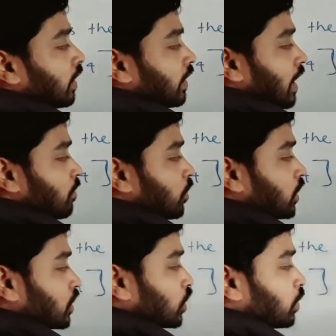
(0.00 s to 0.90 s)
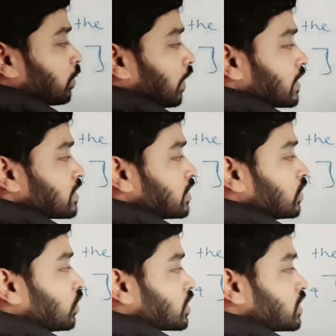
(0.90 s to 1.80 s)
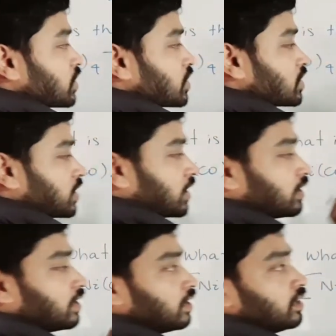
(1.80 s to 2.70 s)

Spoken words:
carbonyl group has zero oxidation state.